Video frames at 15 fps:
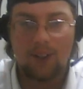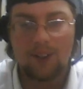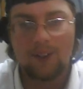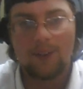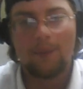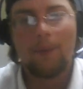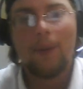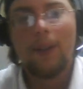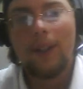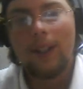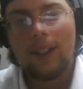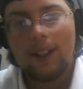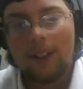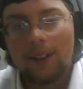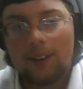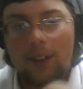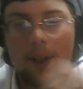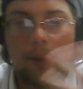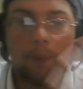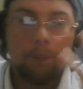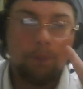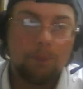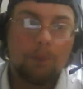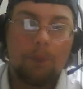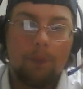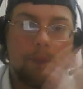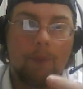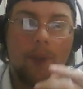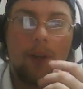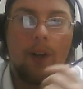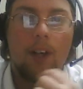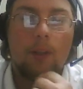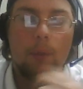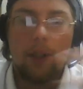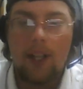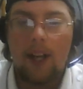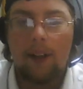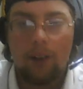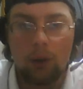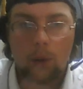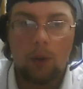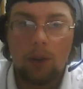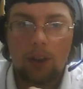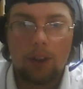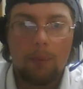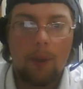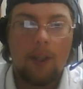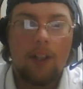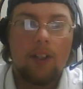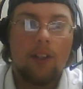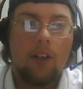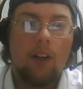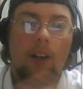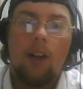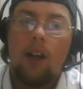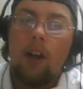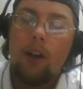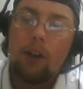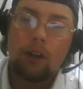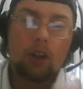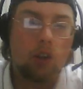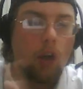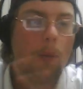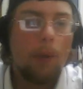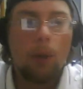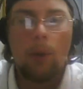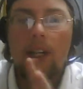So, you know, I just wanted to add a short little explanation on there's so many